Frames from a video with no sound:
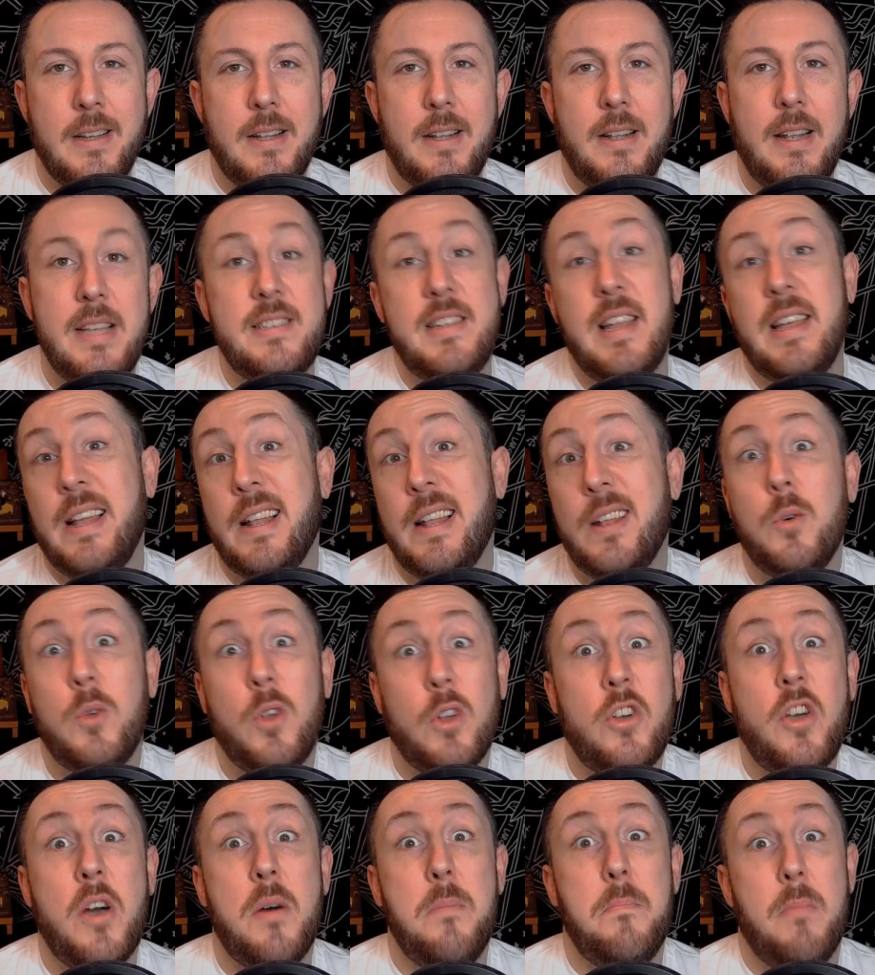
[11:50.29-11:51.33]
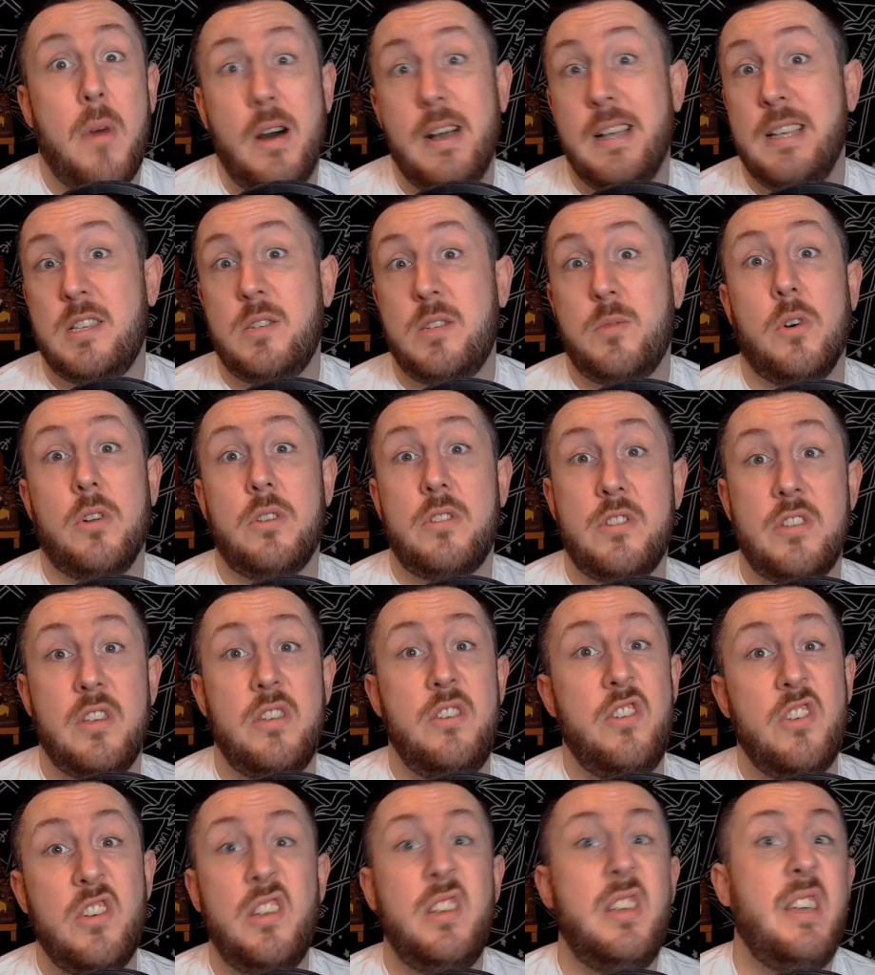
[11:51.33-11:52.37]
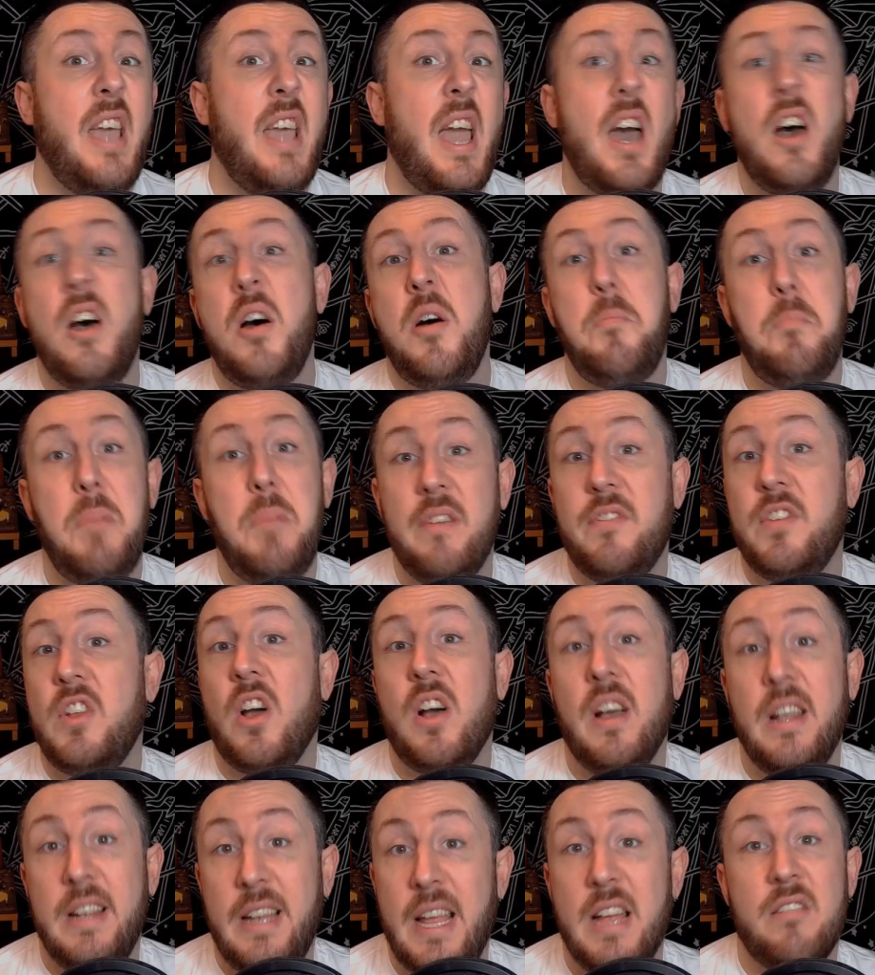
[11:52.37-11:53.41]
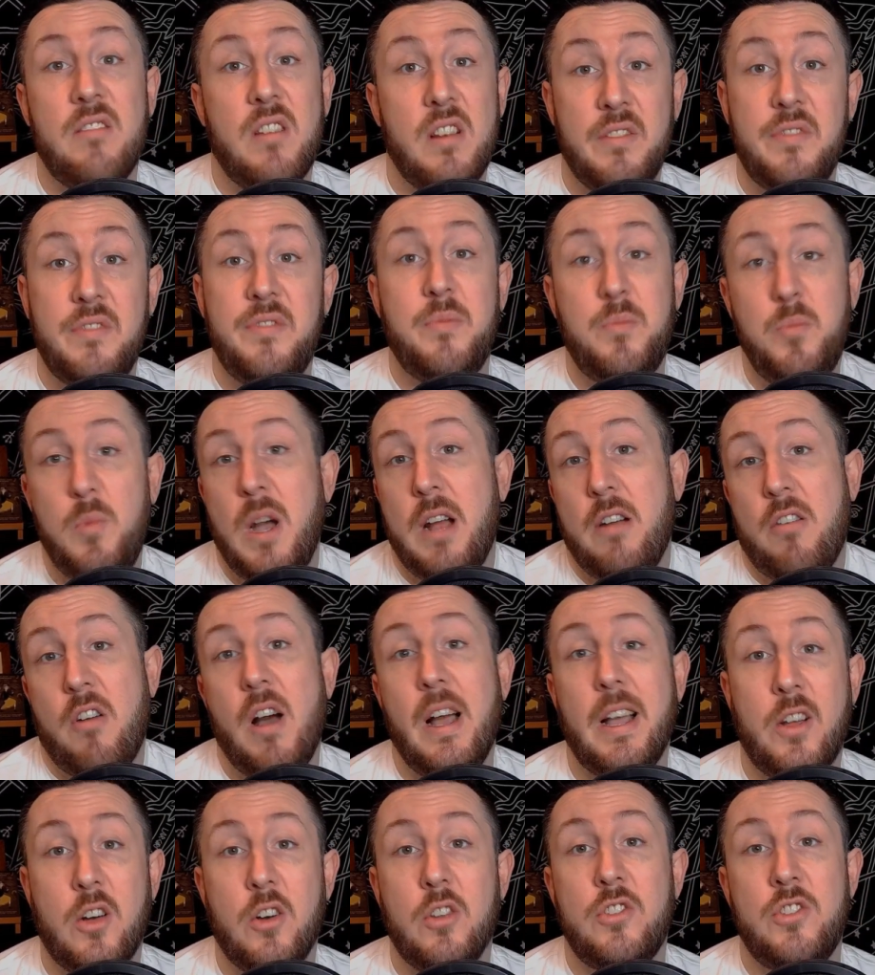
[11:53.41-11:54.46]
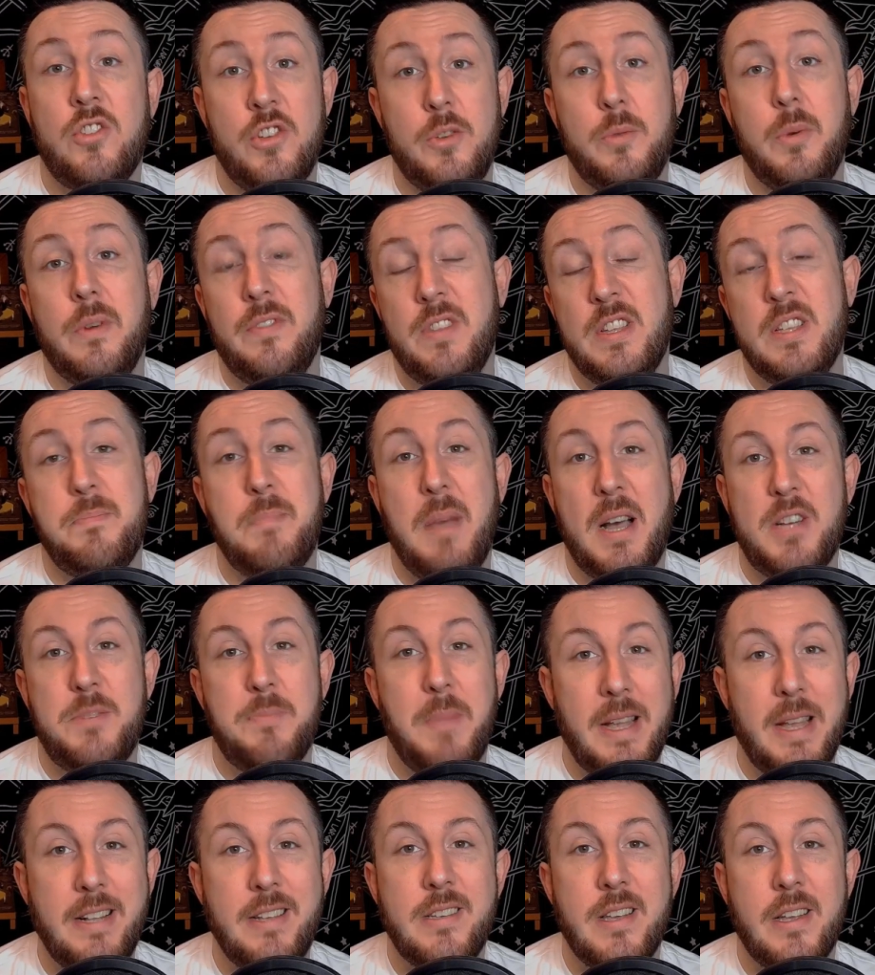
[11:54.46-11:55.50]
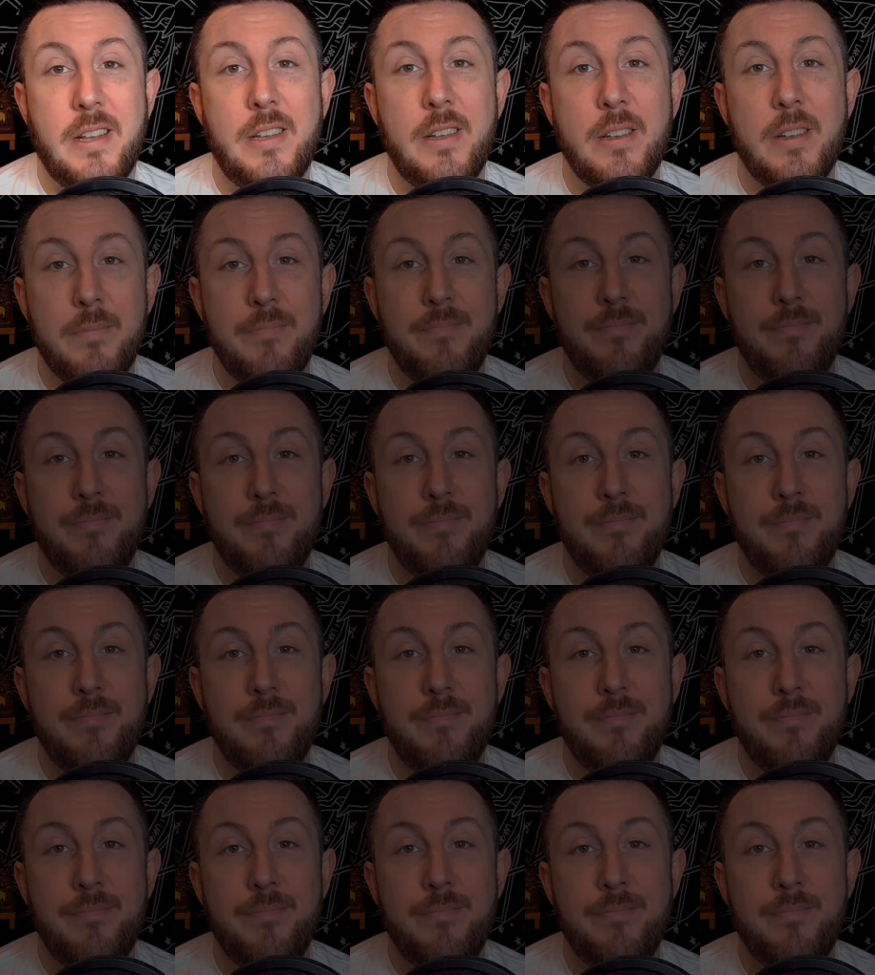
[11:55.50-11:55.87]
let's take a little look at my squad so you can get a bit of an idea of where I got to with this batch painting.